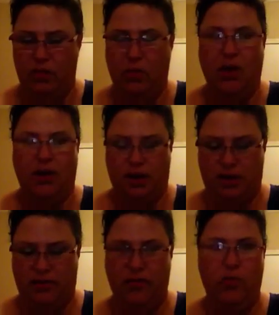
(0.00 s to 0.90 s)

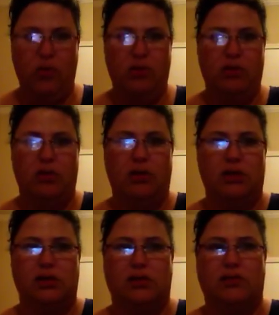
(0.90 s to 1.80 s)
My fourth,
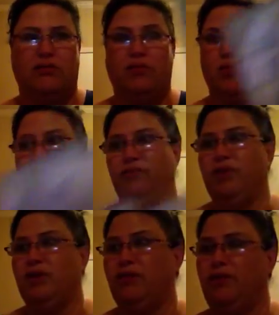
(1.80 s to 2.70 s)
let's see, fourth and
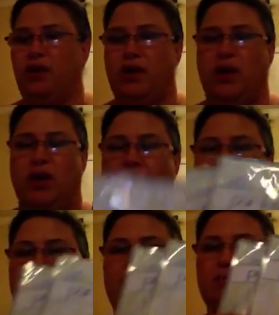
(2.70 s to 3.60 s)
fifth
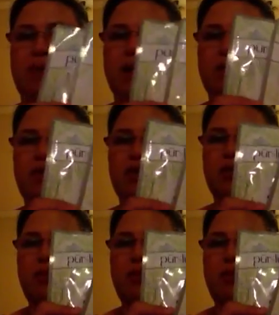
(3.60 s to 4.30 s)
is my sheet